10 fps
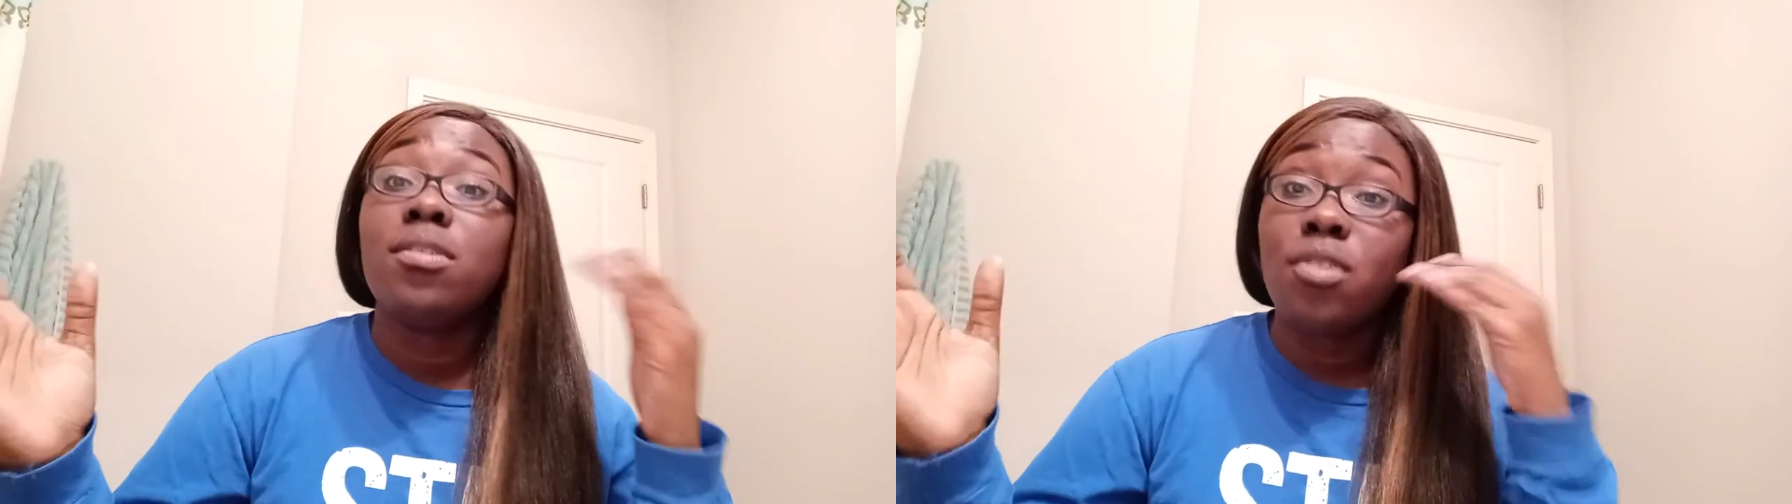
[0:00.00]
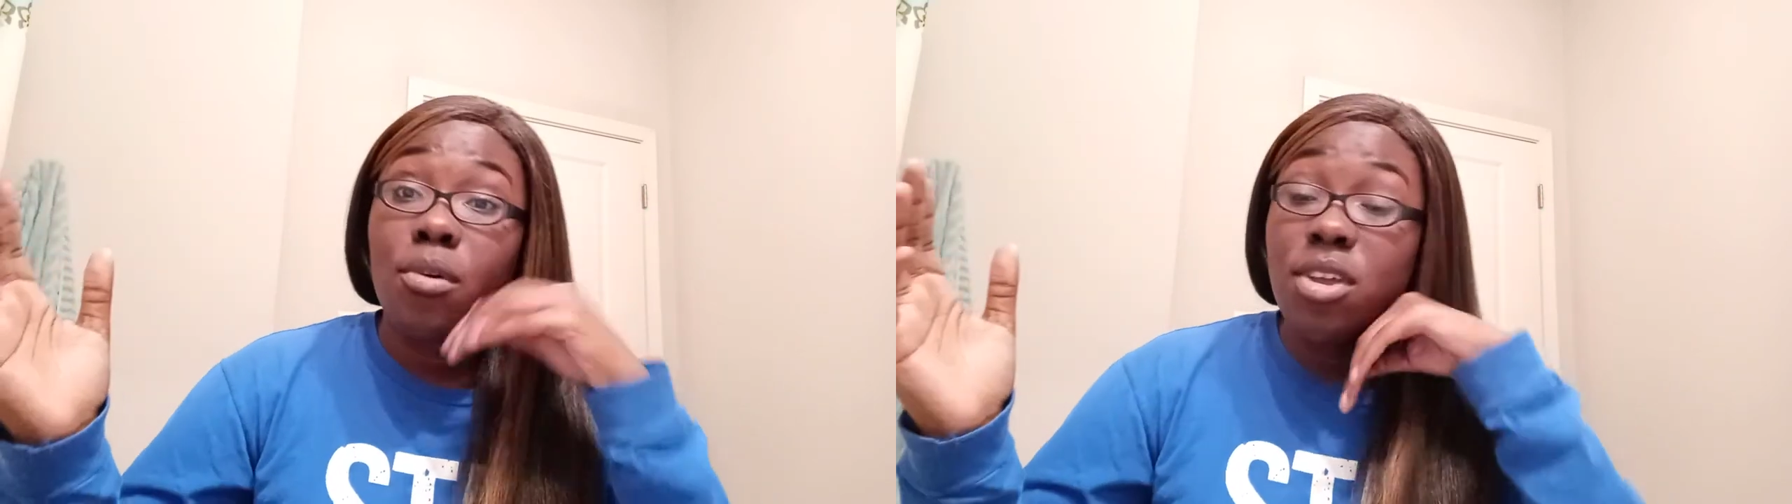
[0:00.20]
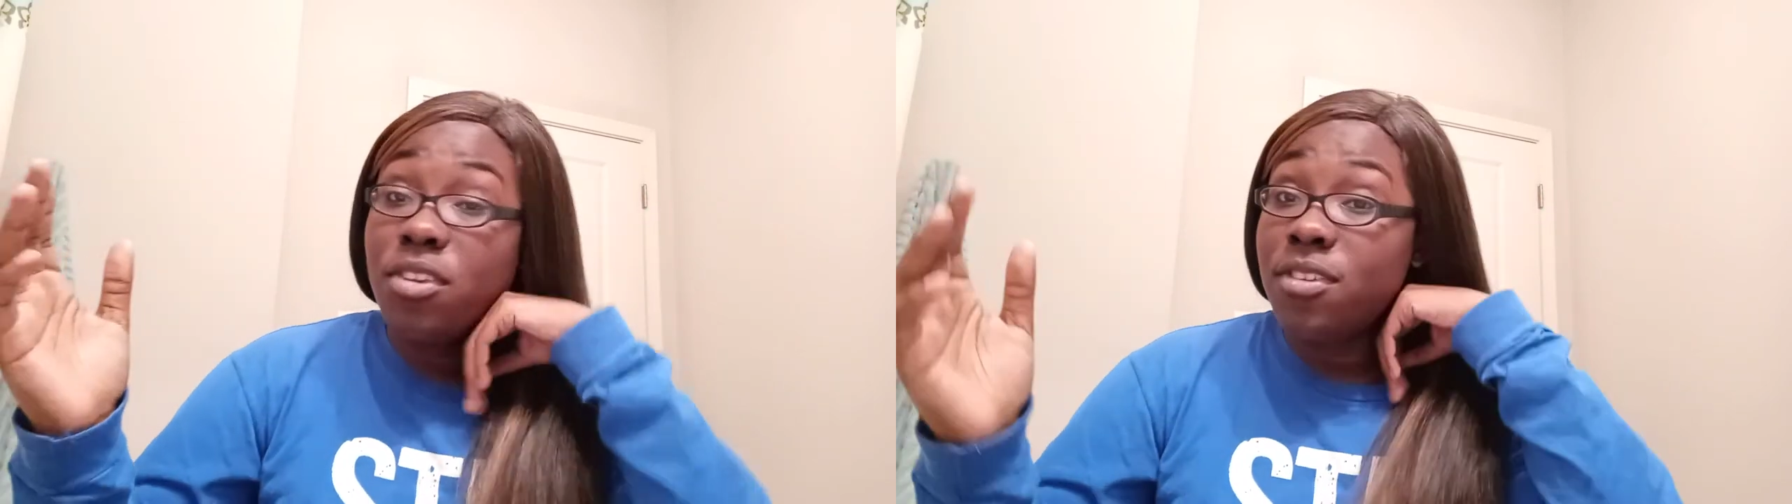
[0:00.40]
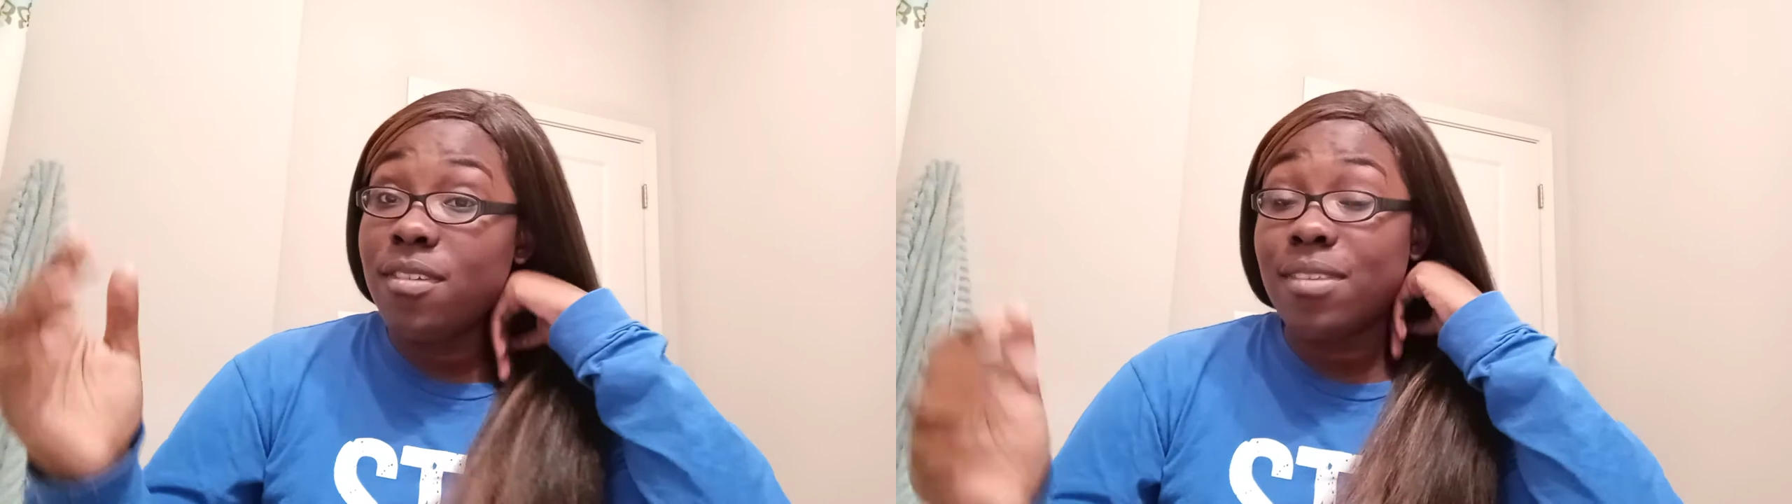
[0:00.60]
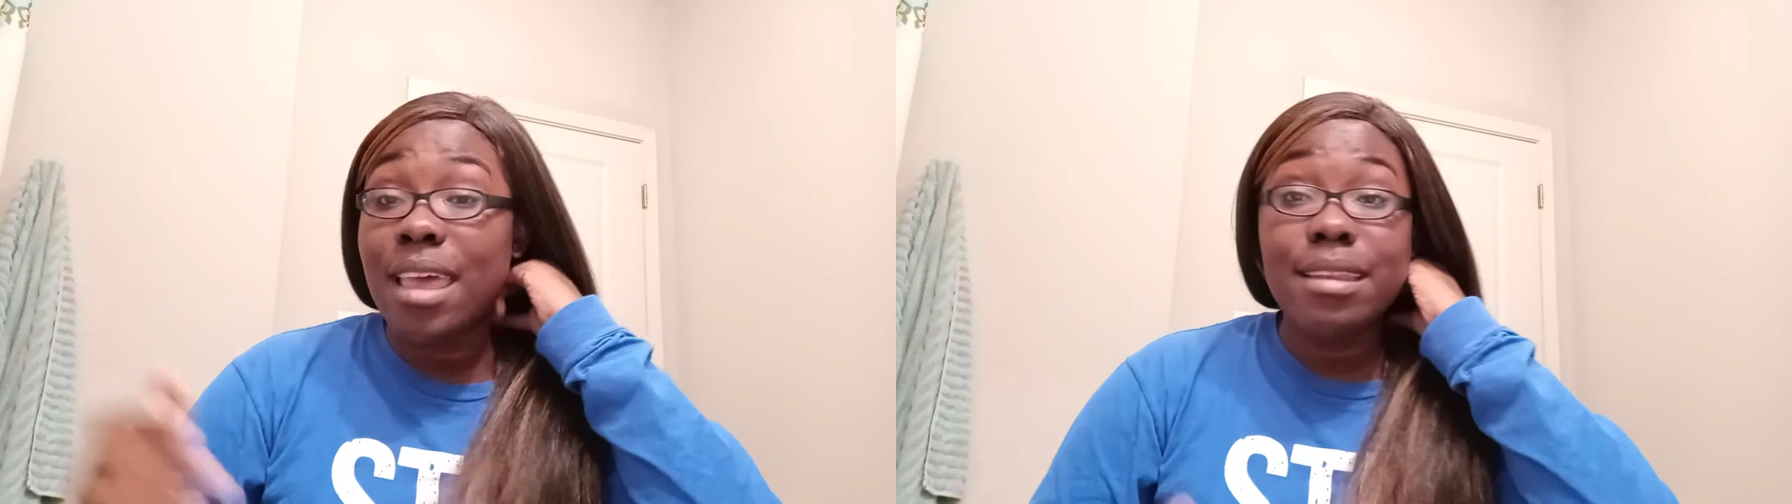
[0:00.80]
So it's
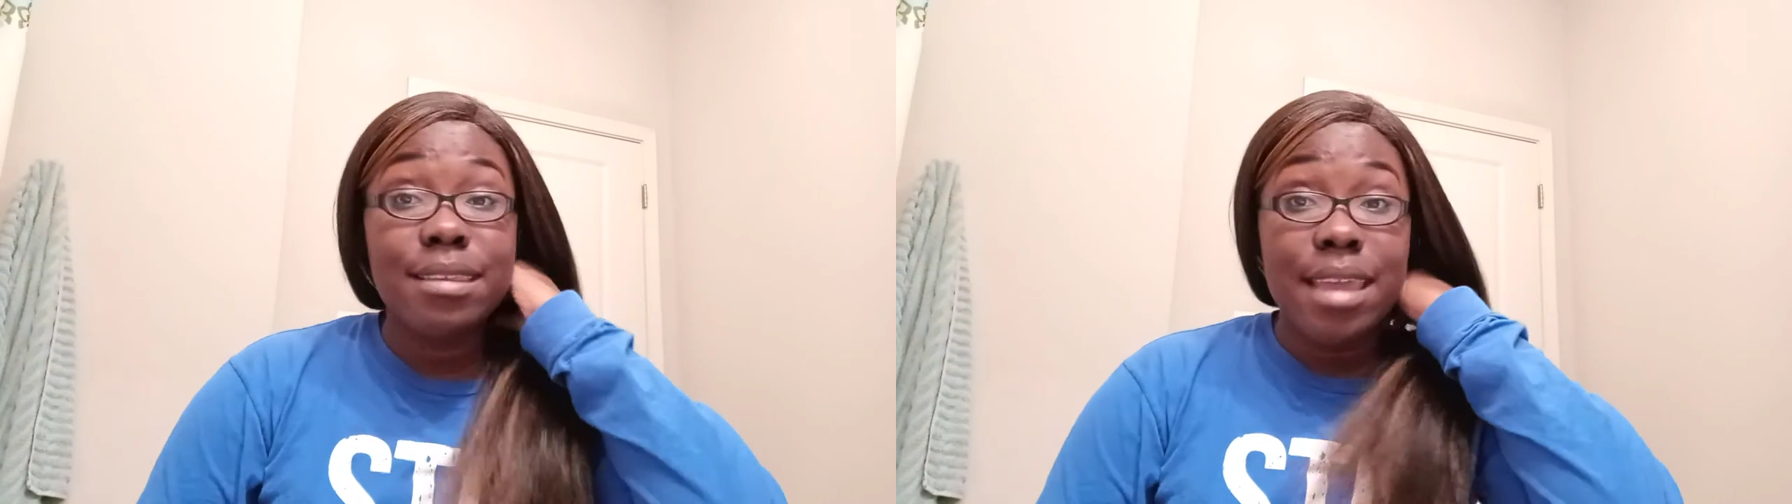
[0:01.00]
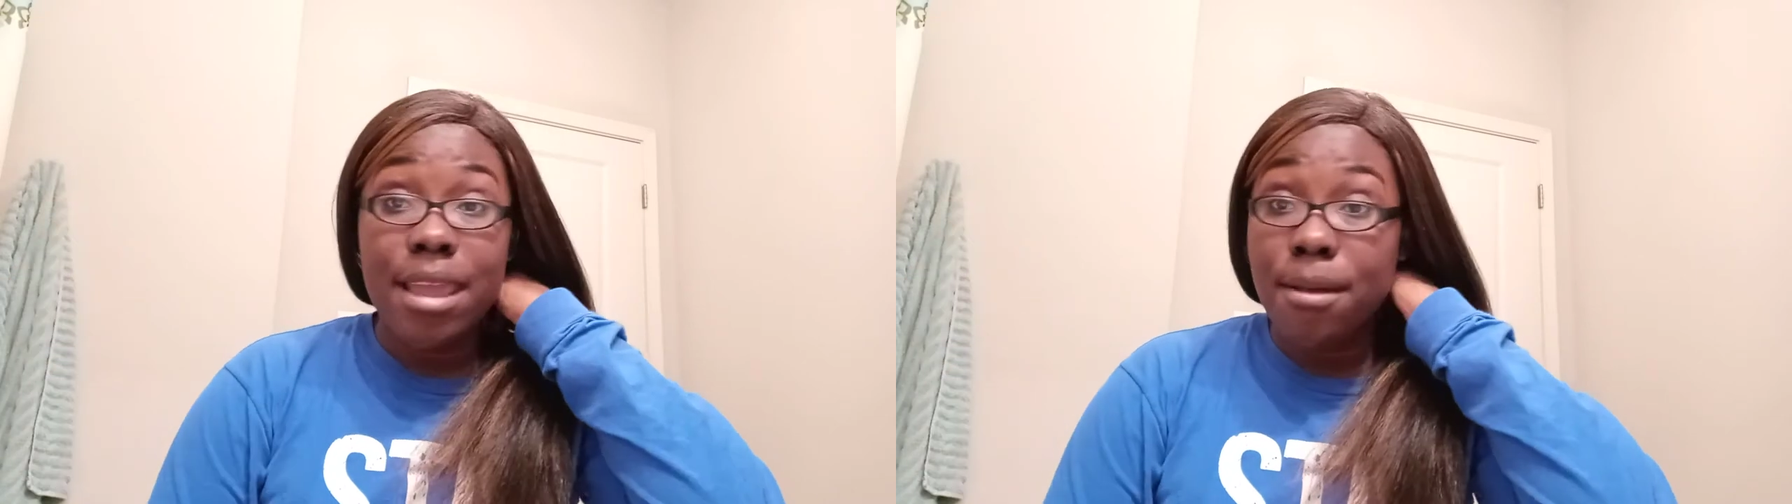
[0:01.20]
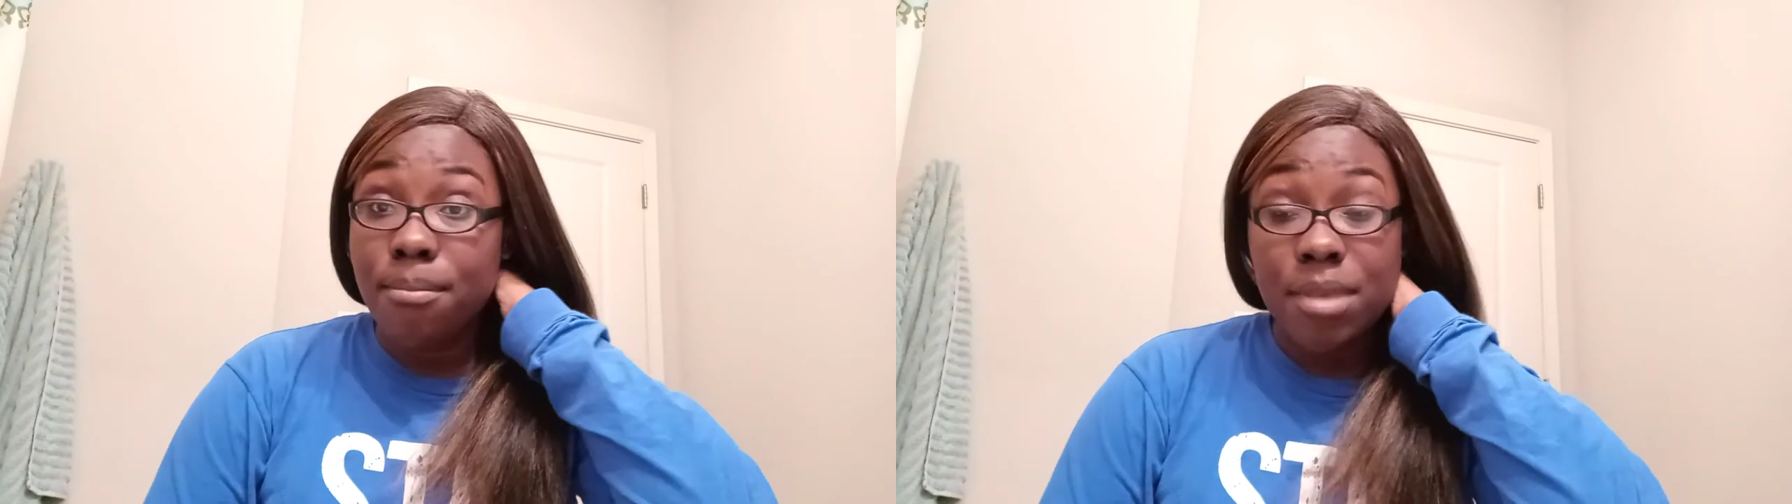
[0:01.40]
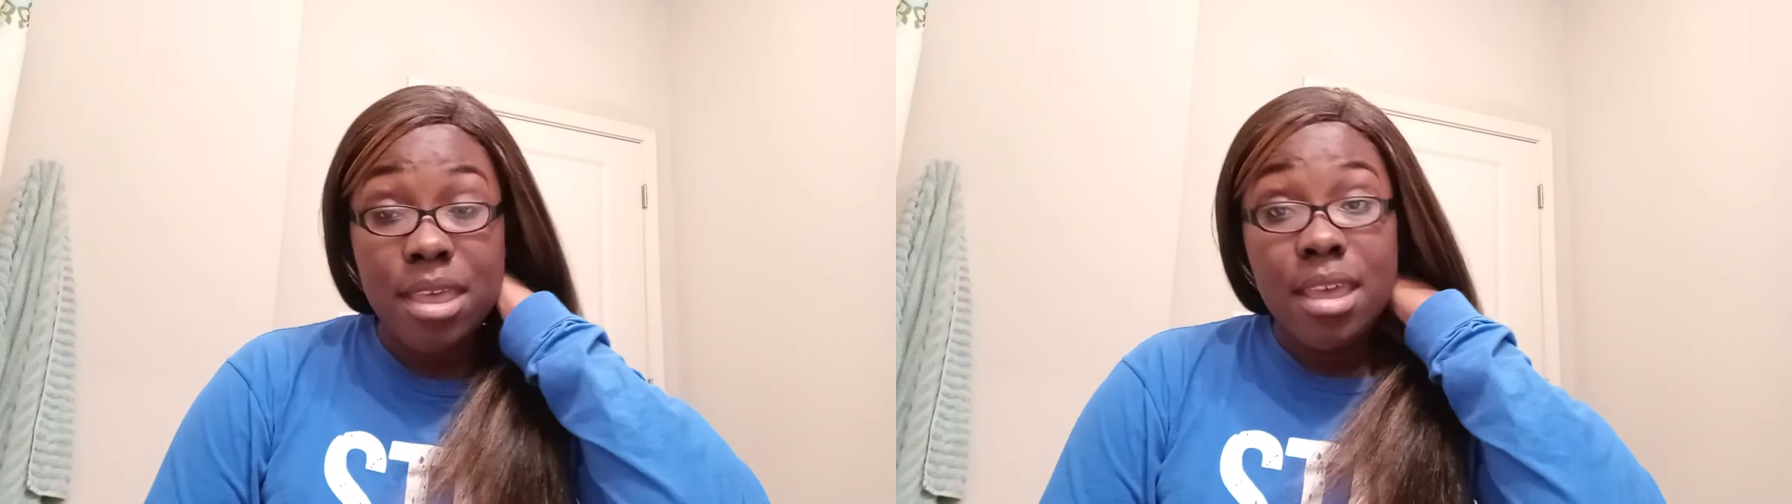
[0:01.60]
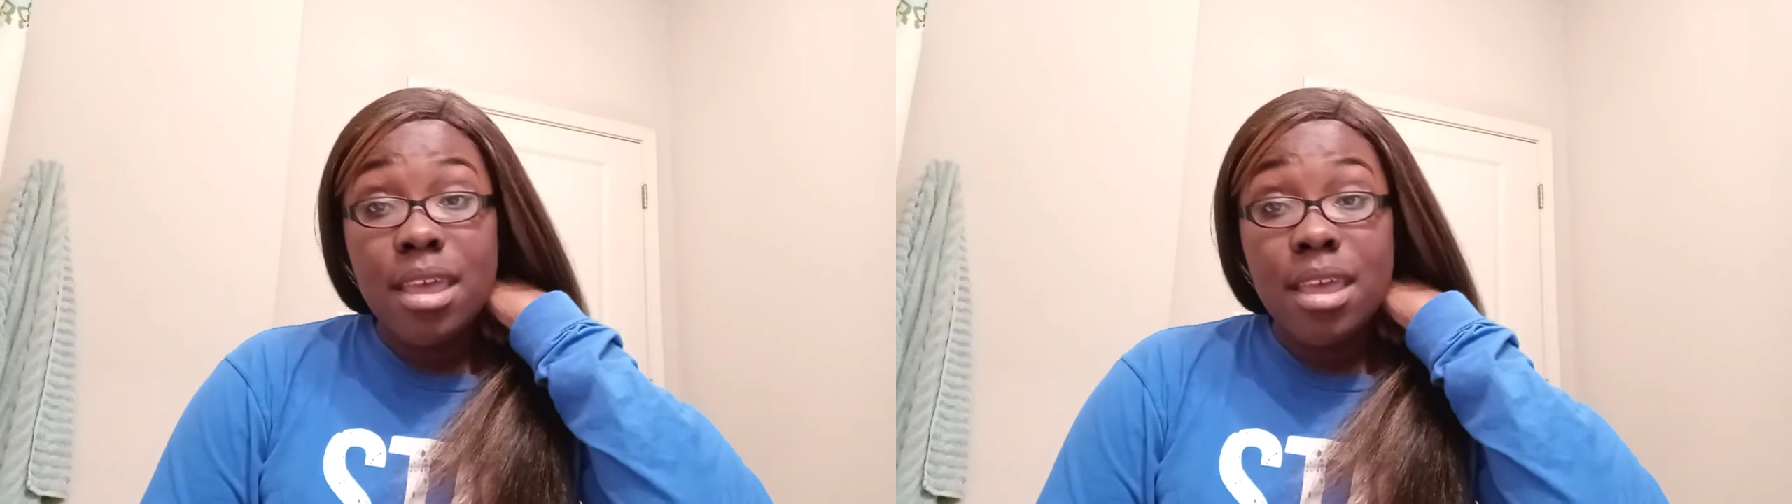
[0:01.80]
just like, damn.